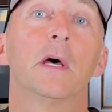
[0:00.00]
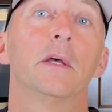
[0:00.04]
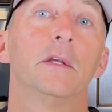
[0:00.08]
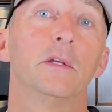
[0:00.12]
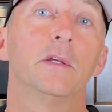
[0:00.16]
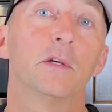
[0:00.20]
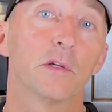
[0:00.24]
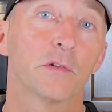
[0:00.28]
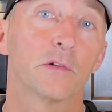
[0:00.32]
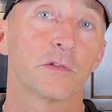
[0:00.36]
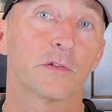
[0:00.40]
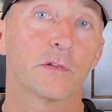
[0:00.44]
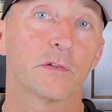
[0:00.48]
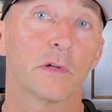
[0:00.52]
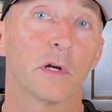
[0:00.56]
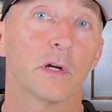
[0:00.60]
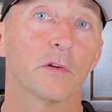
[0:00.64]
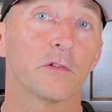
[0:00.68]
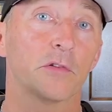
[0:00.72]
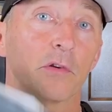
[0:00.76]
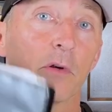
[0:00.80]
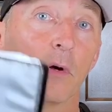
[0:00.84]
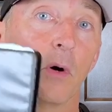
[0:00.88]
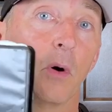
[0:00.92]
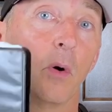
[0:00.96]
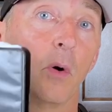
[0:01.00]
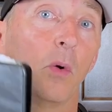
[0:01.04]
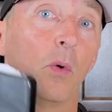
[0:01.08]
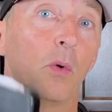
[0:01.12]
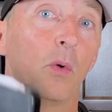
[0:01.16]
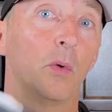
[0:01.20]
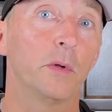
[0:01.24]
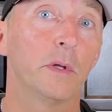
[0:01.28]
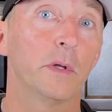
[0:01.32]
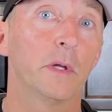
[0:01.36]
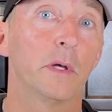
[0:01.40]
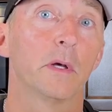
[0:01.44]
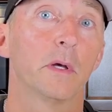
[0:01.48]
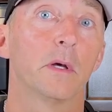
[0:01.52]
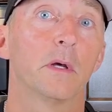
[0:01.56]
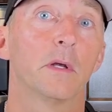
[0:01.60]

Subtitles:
You can start your own